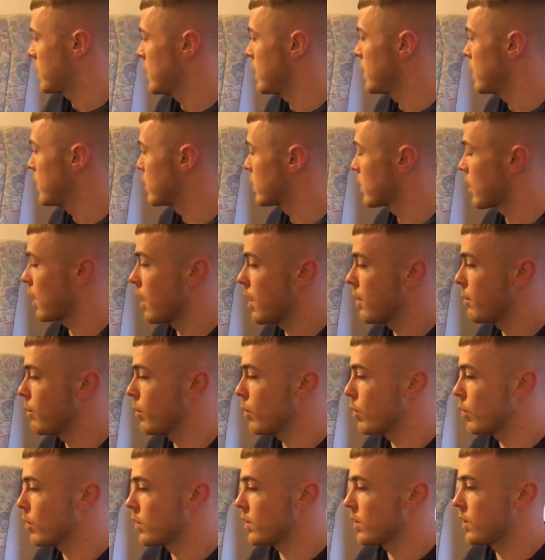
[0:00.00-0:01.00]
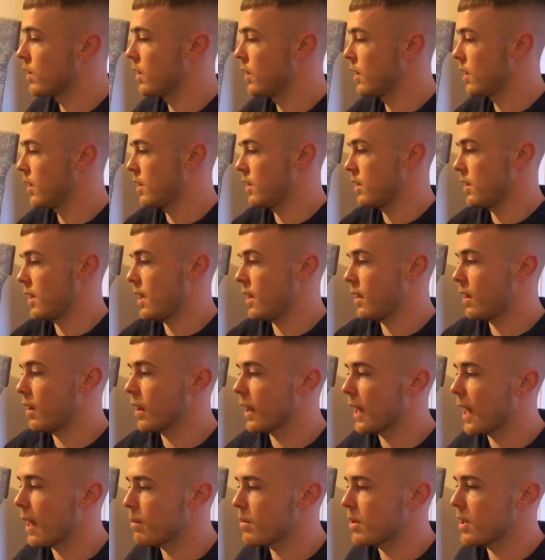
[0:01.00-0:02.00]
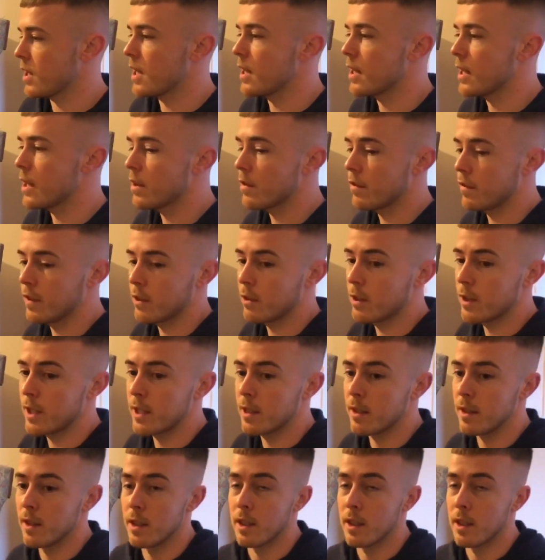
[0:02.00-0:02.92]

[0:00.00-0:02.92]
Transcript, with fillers: in the skirting boards? Is there like gaps that you need to fill in?